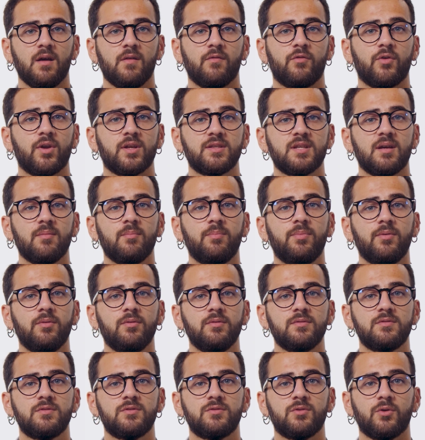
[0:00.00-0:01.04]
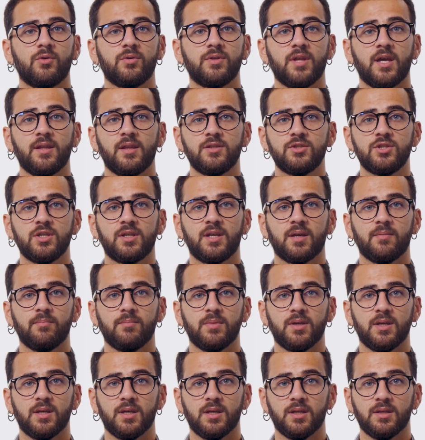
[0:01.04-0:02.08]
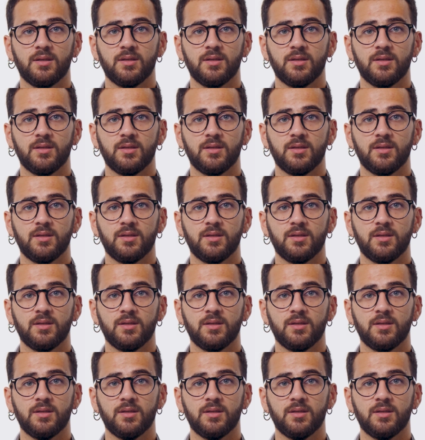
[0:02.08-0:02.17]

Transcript: For example, stored energy can be